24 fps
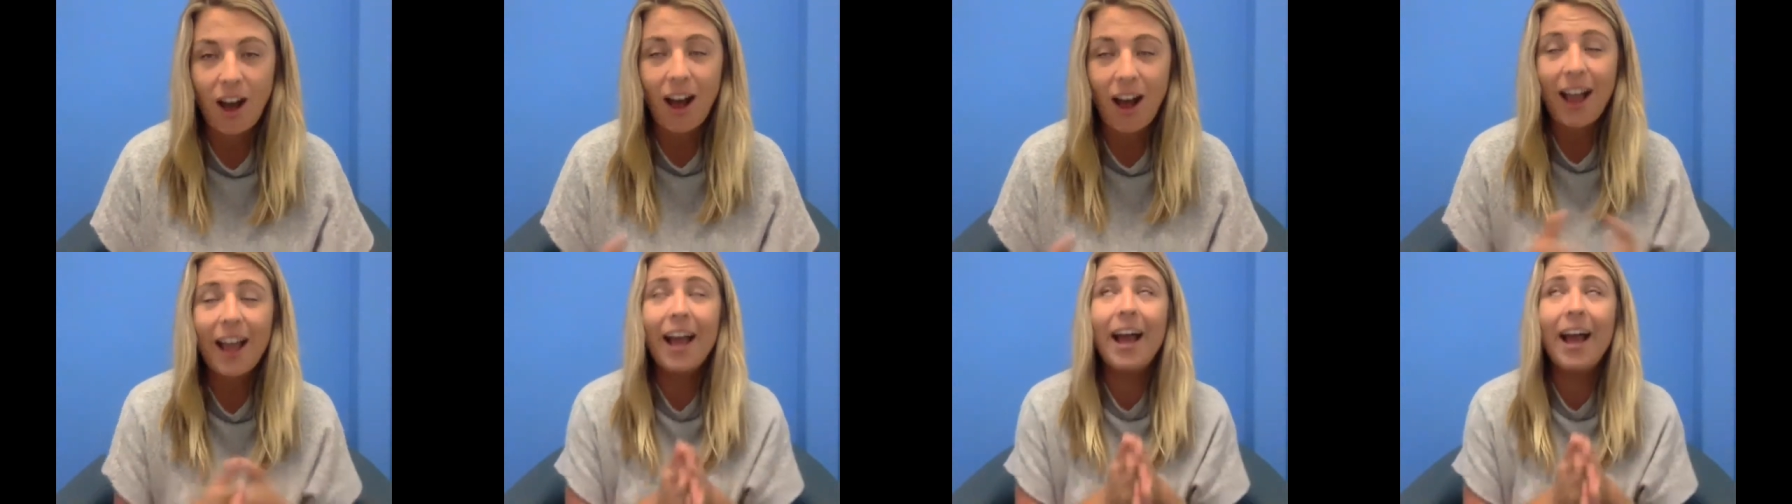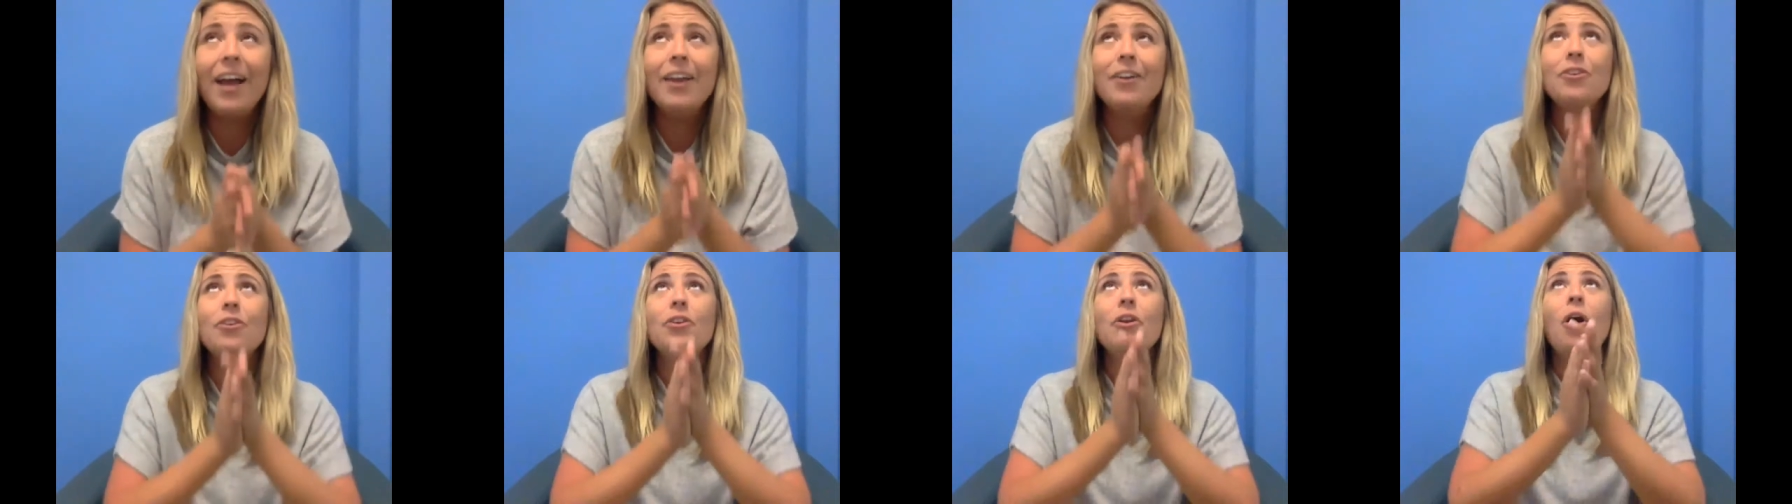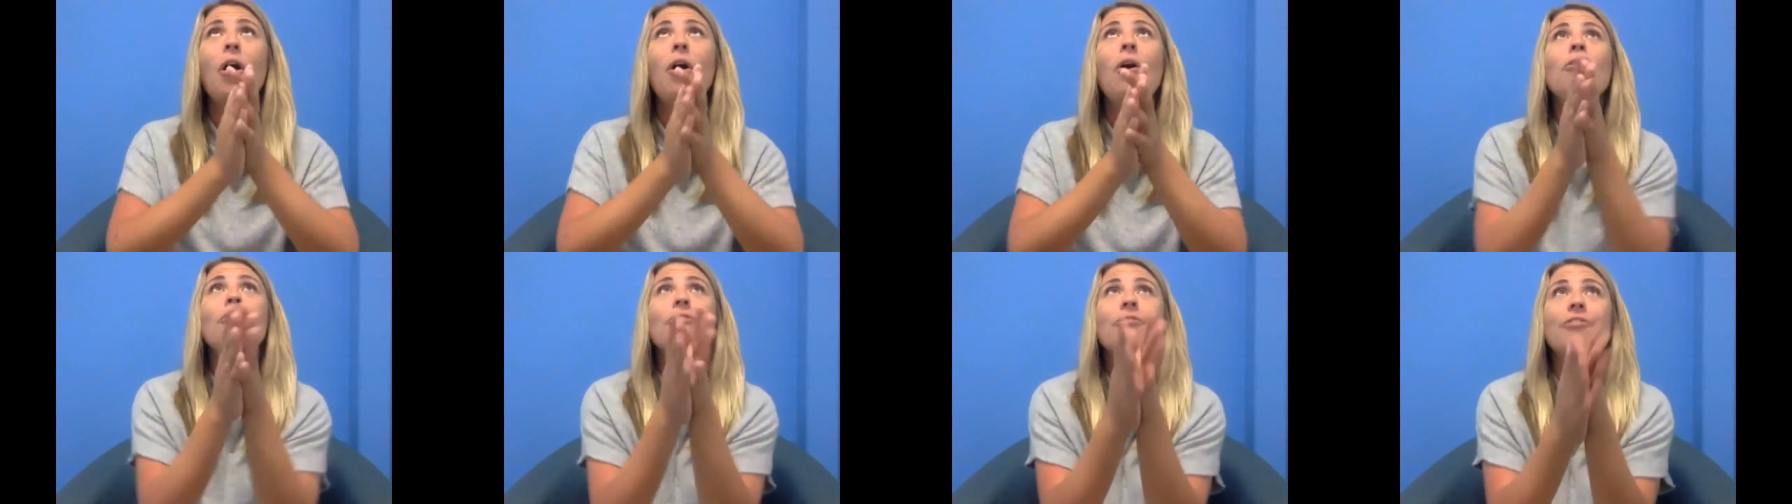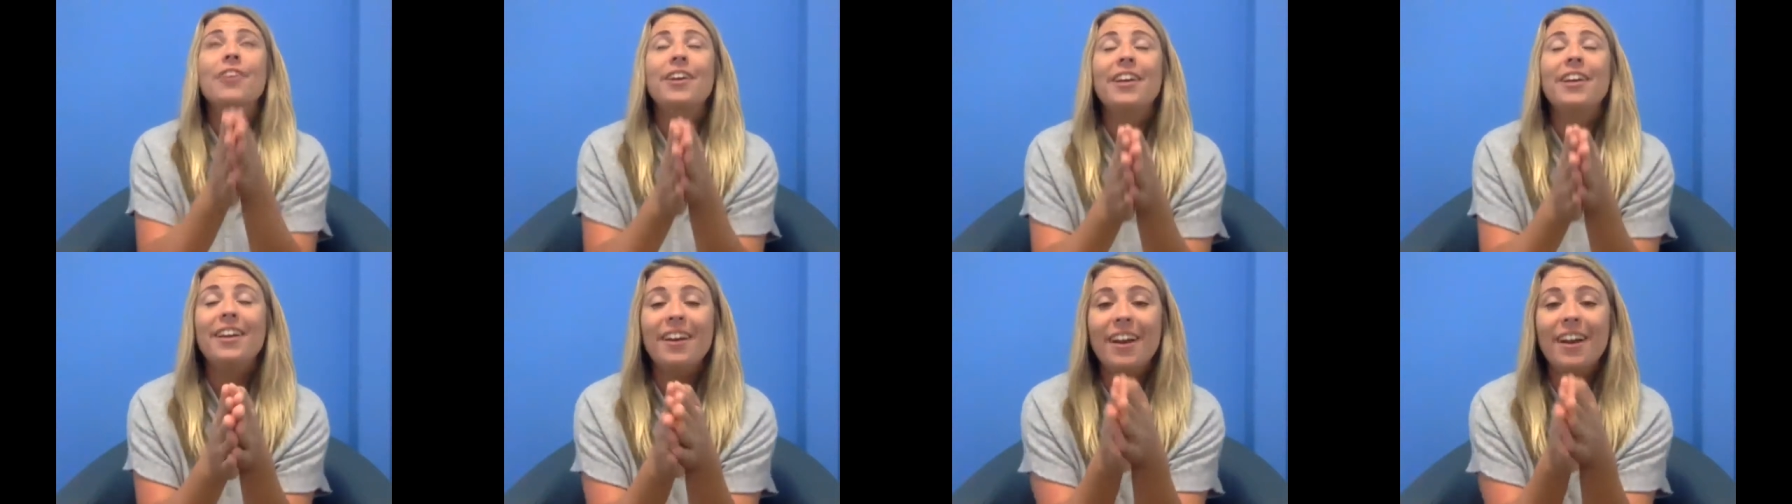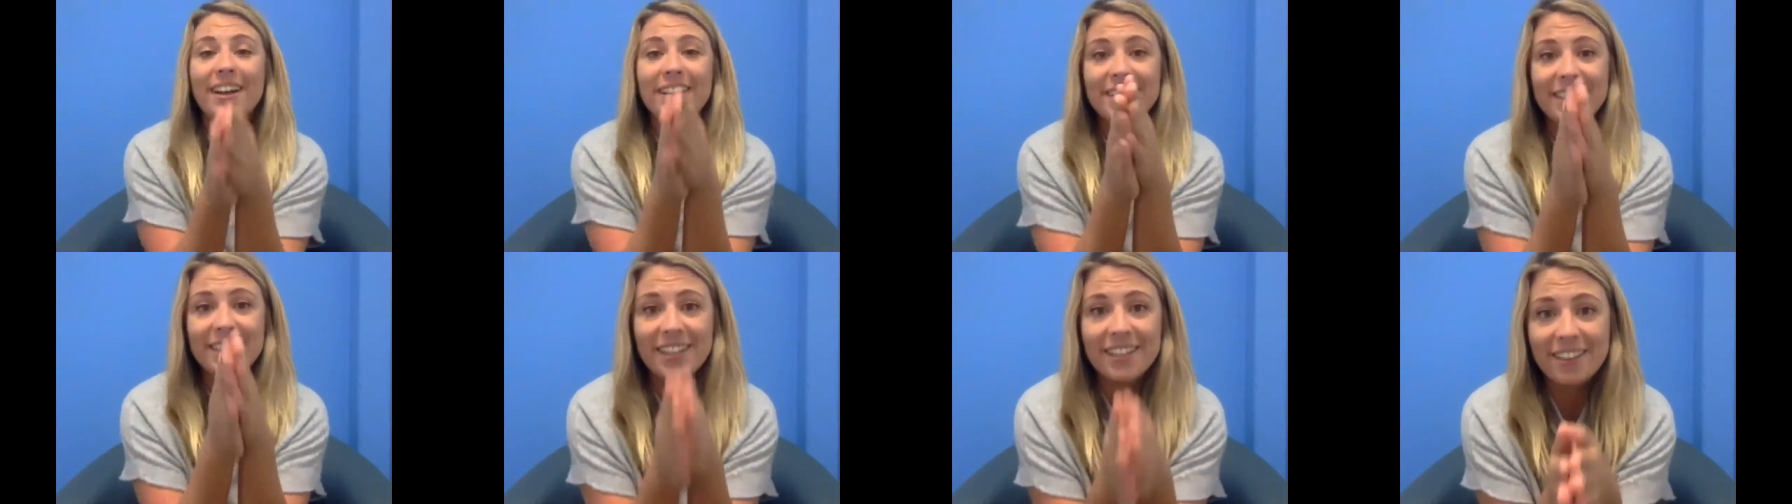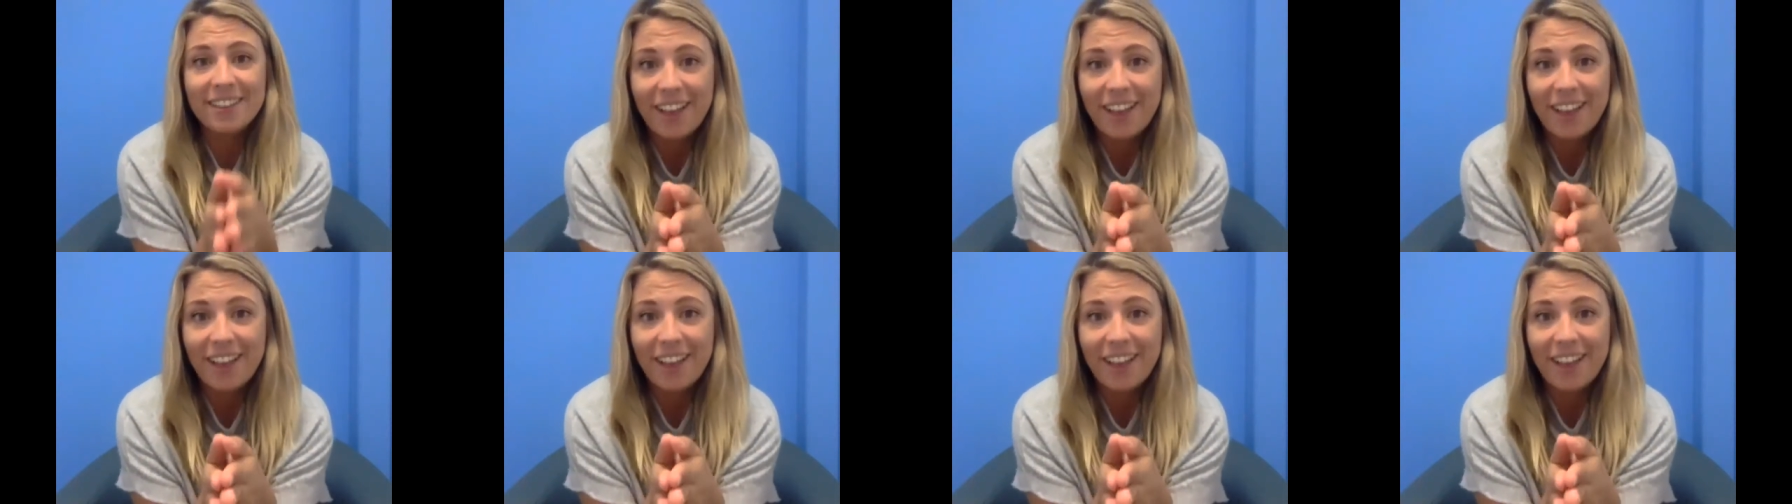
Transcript: I had no freaking idea.